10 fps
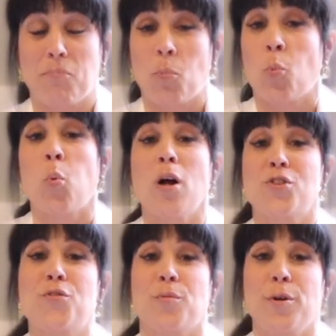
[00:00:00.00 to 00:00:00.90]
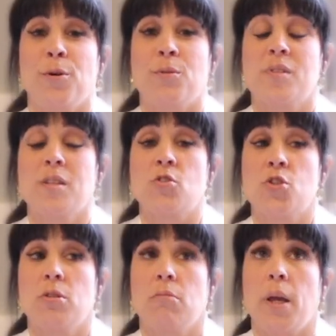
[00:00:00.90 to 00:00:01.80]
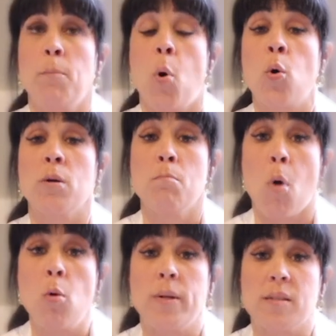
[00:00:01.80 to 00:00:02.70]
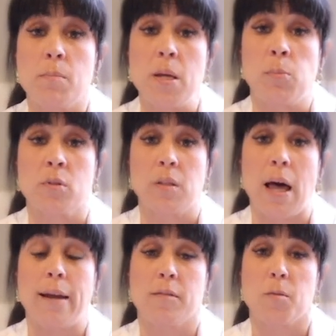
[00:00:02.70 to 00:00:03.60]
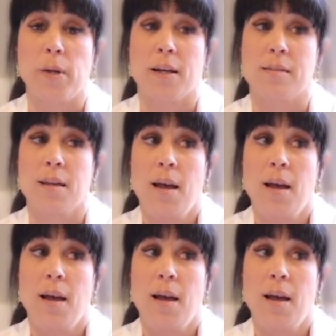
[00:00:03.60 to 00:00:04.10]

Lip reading: rush through such important moments in people's lives. Because